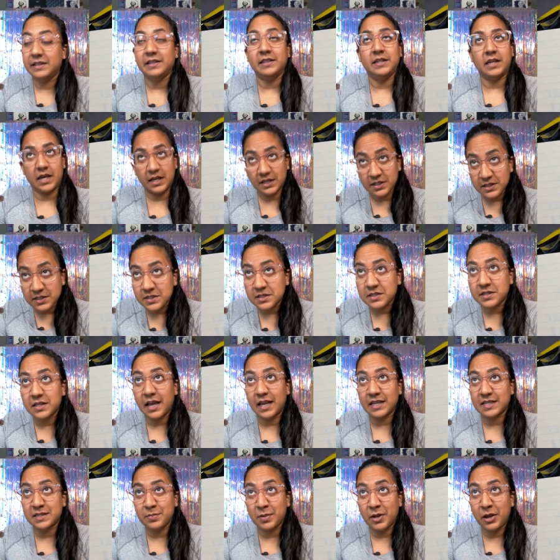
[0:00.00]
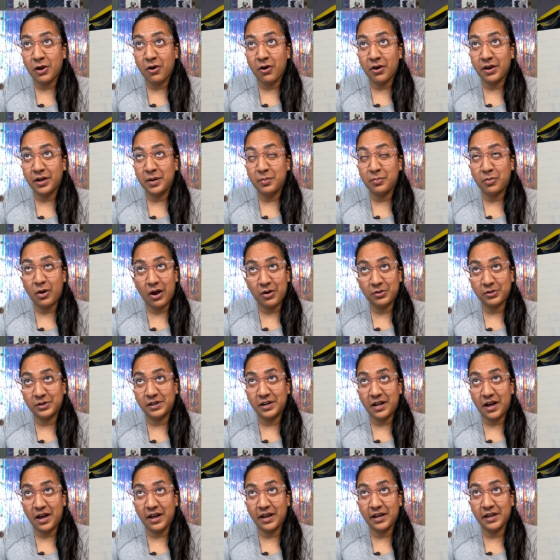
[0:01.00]
Yes, SBRE Brown
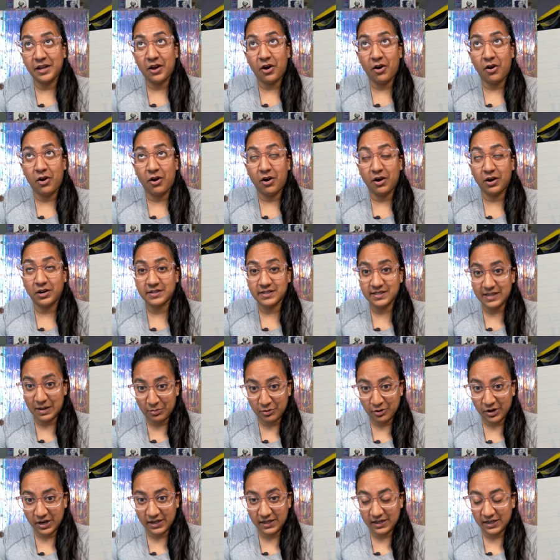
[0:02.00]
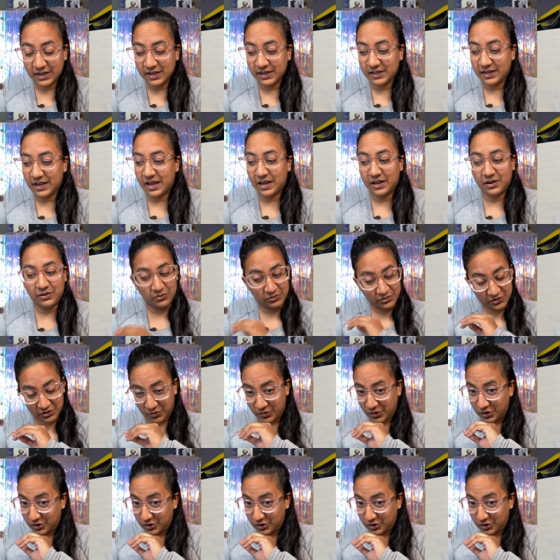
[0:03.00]
and I are separated, and so we're